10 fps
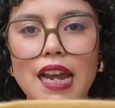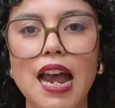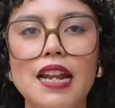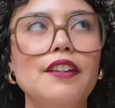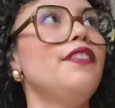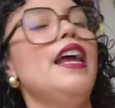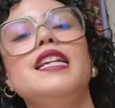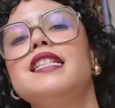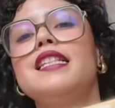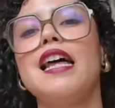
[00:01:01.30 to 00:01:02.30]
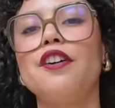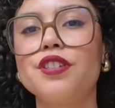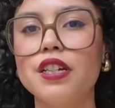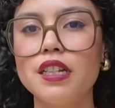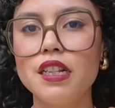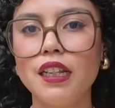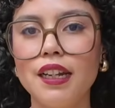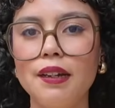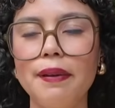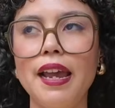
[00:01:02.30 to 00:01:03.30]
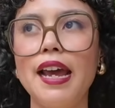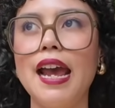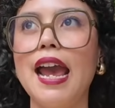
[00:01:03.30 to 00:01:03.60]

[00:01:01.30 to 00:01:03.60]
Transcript: it kind of like slouches a little bit,